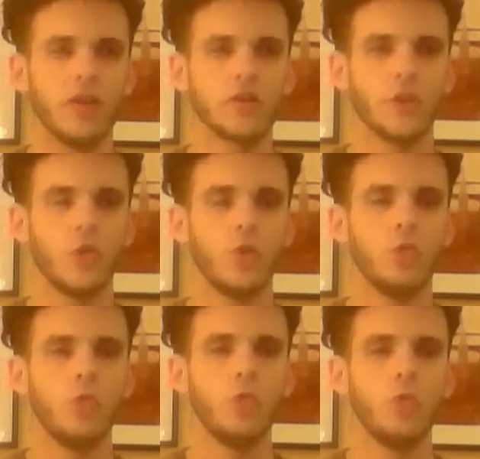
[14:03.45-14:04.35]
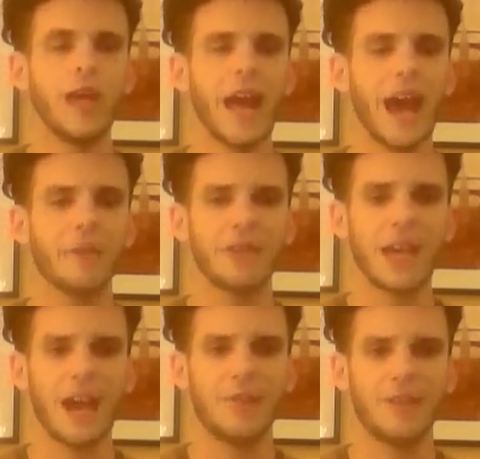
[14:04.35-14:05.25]
So we have to
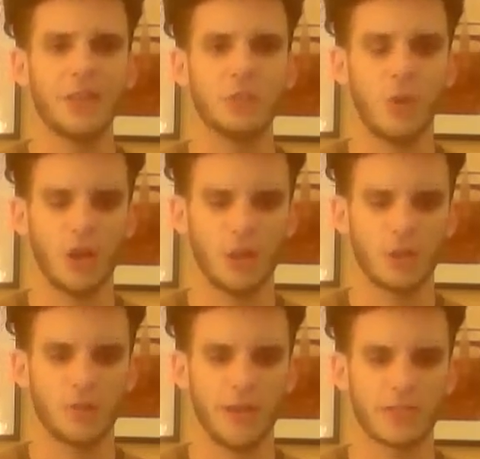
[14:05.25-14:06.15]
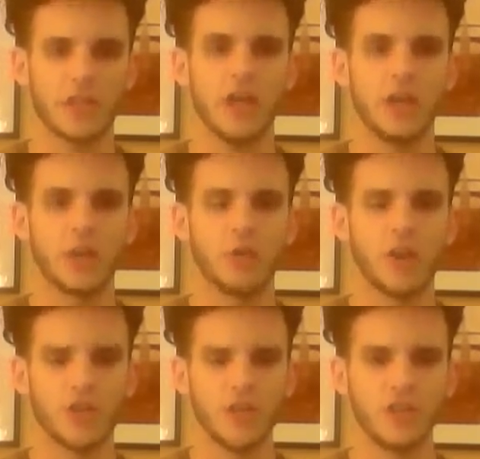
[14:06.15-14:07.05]
have at least one of those debates. The
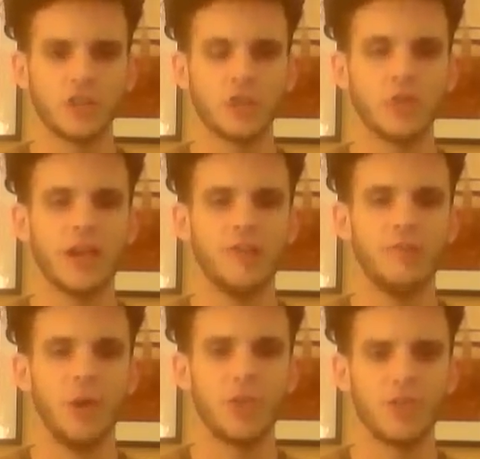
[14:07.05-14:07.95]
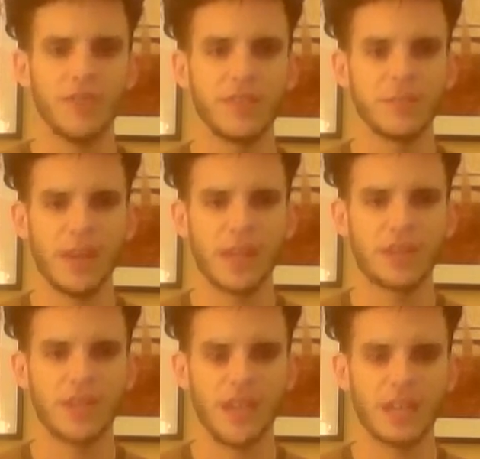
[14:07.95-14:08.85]
question is, should we have both of these
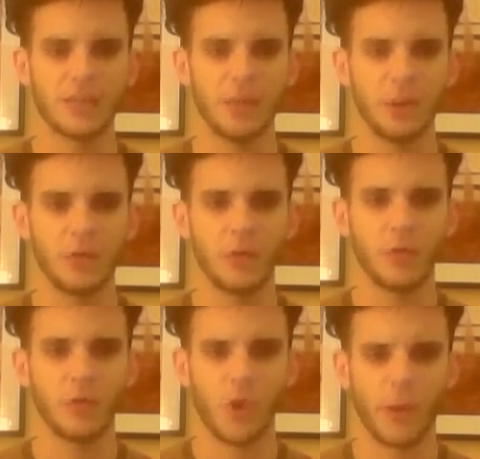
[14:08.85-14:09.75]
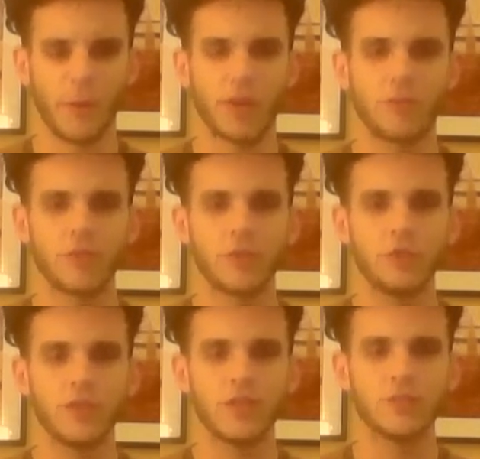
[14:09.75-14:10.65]
debates in a public forum format? When we have
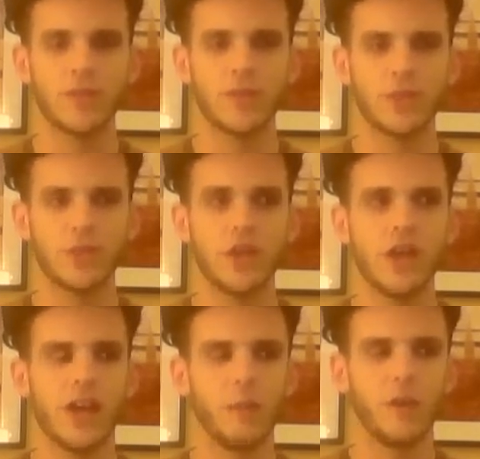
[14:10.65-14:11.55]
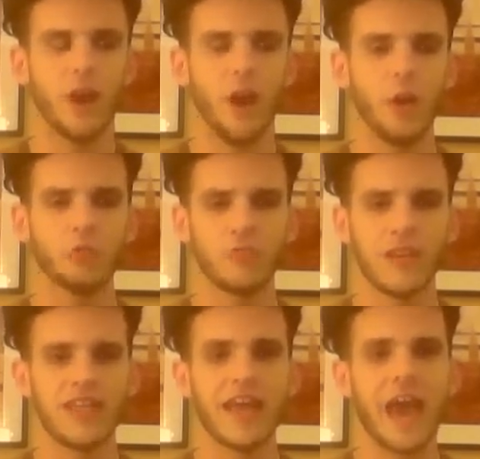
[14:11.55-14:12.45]
two minute speeches and we
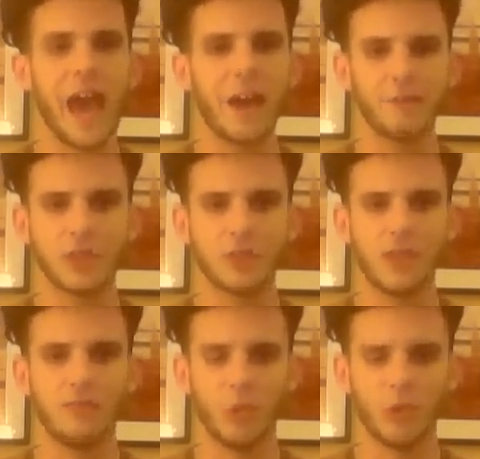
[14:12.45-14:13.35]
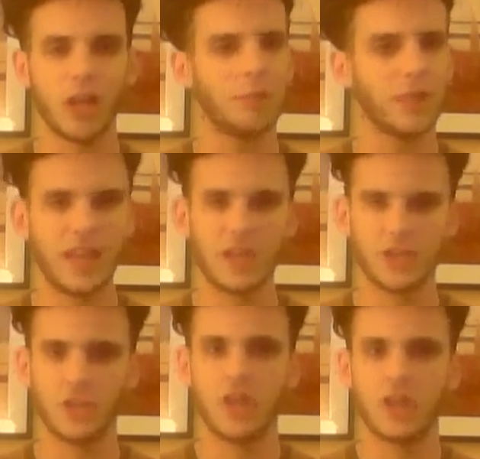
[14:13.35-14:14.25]
already have to debate moral
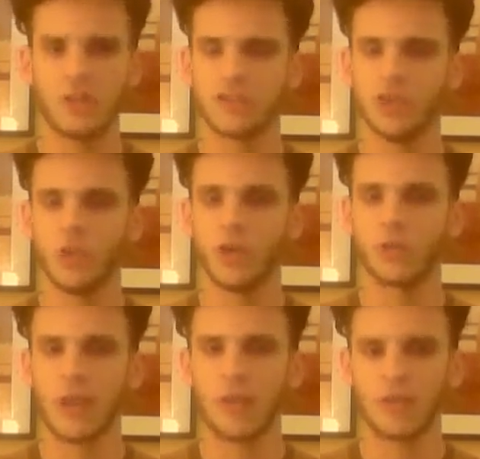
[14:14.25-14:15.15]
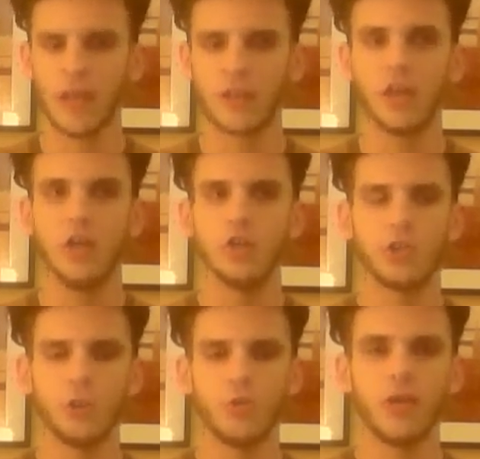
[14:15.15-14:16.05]
obligation, there's no way around that,
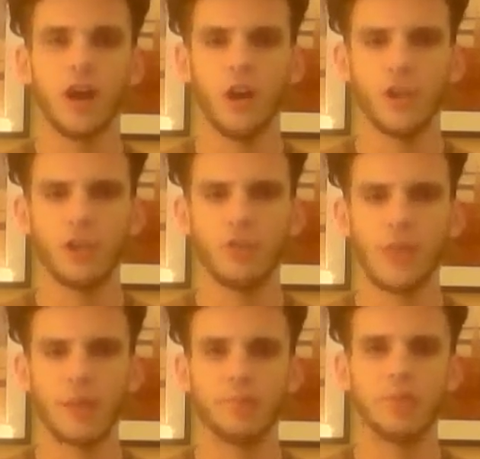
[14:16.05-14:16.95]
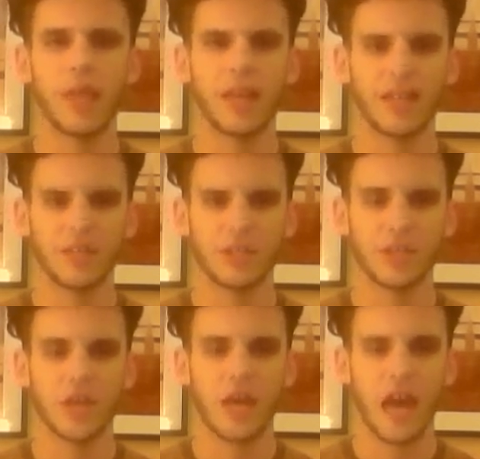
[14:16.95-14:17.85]
should we also debate
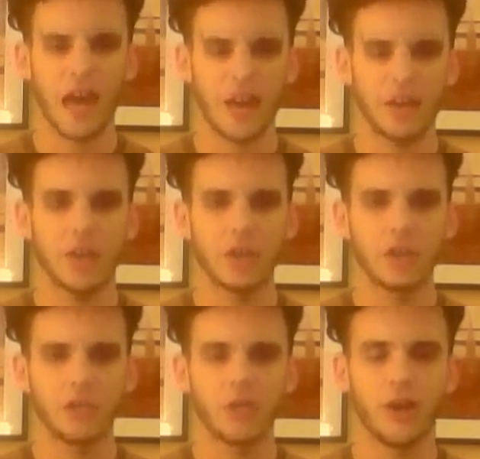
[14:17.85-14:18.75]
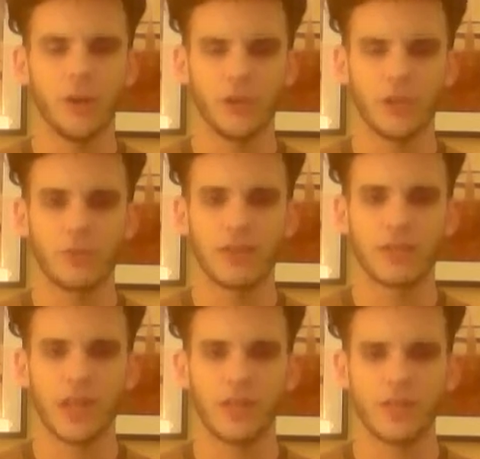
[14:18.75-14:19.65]
plans and should we also debate
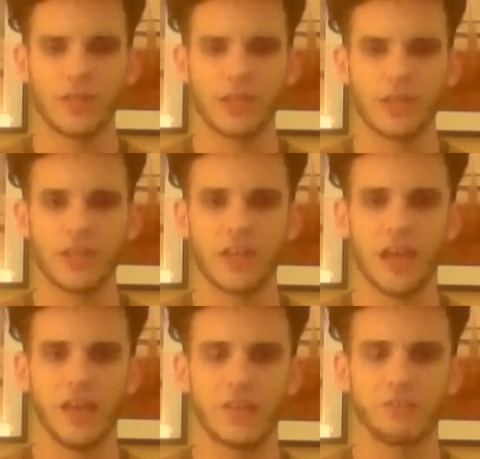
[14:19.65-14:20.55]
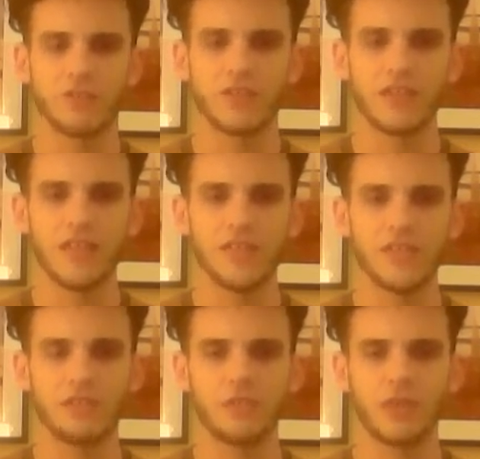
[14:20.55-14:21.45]
solvency? And it's pretty
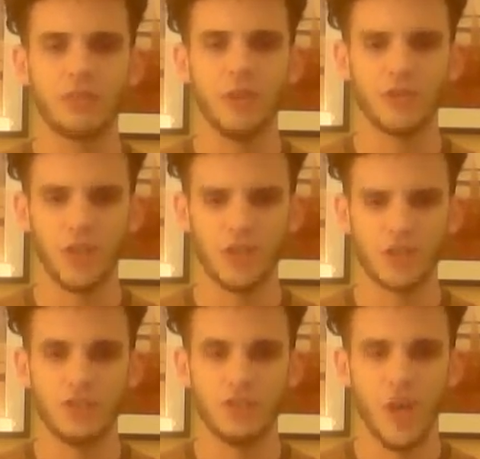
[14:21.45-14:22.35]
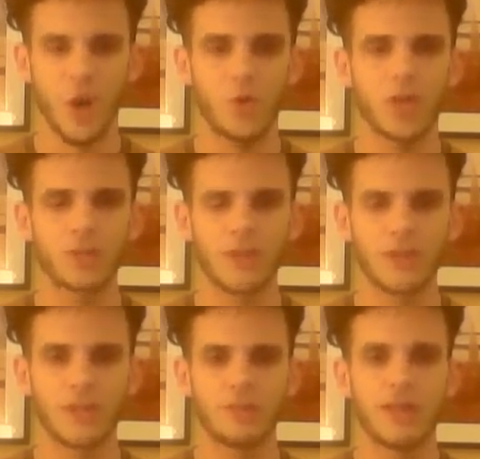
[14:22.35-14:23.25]
easy to explain to most judges no, it's
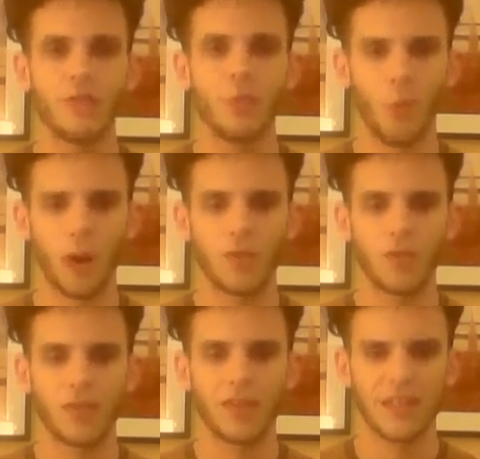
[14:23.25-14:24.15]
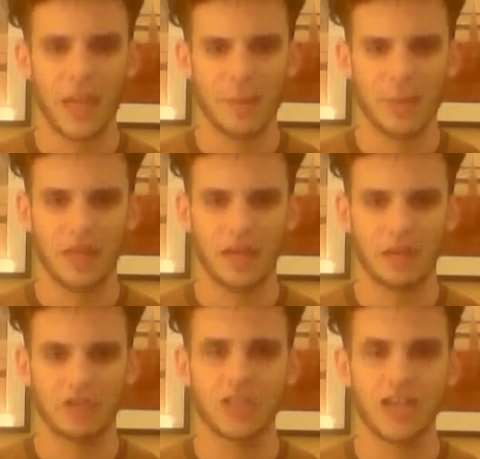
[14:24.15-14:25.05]
better to debate one thing in depth and
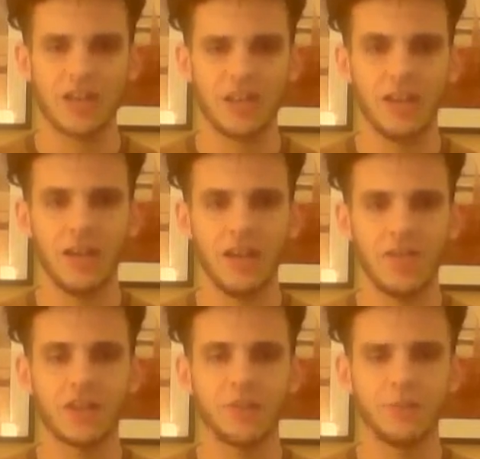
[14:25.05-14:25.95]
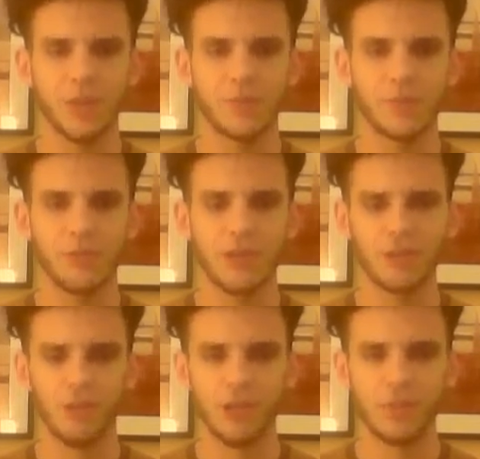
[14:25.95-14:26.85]
understand it than to blip three
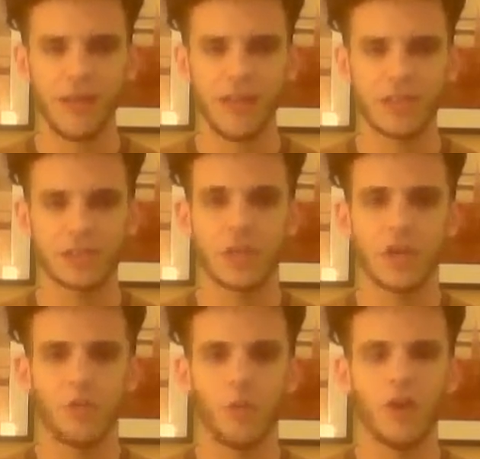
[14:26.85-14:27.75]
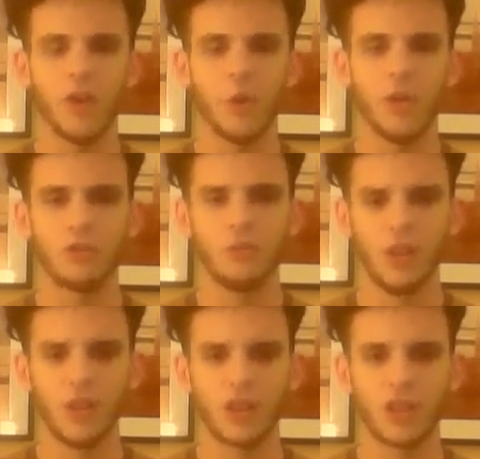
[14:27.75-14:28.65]
different debates when nobody's
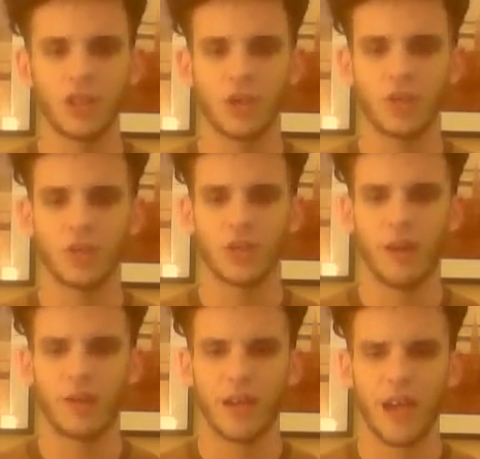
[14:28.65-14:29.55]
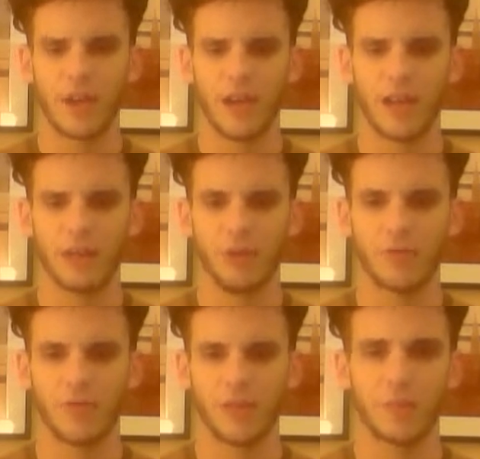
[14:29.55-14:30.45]
really going to come out ahead on any
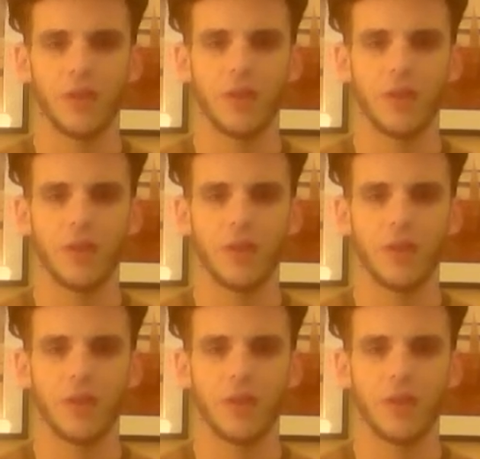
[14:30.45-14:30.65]
one of them.